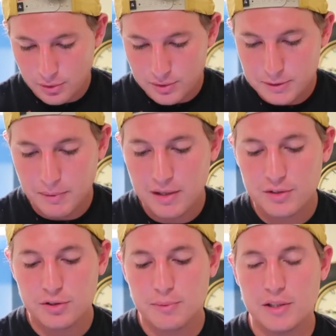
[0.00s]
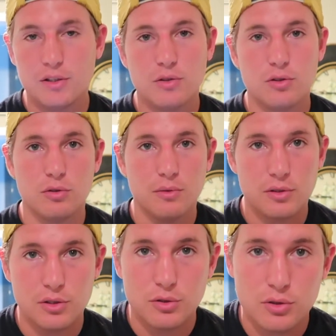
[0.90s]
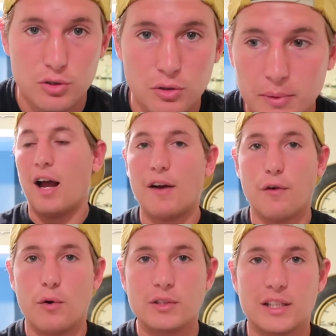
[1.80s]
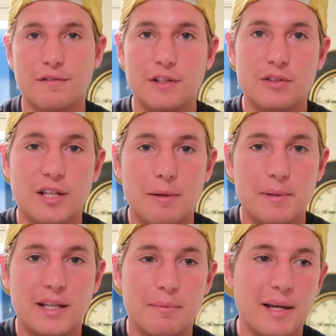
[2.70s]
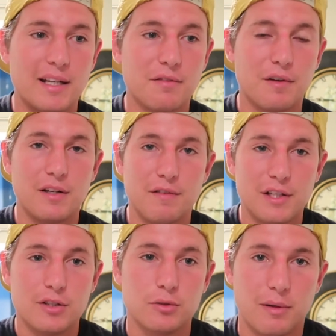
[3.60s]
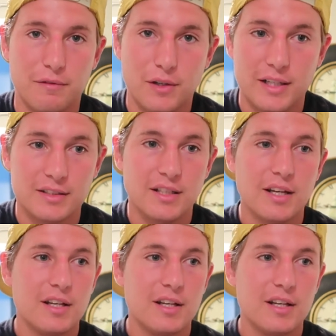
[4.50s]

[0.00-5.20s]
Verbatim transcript: Who inspired you to be a YouTube, to do YouTube? I've always liked videotaping and making funny videos with my friends.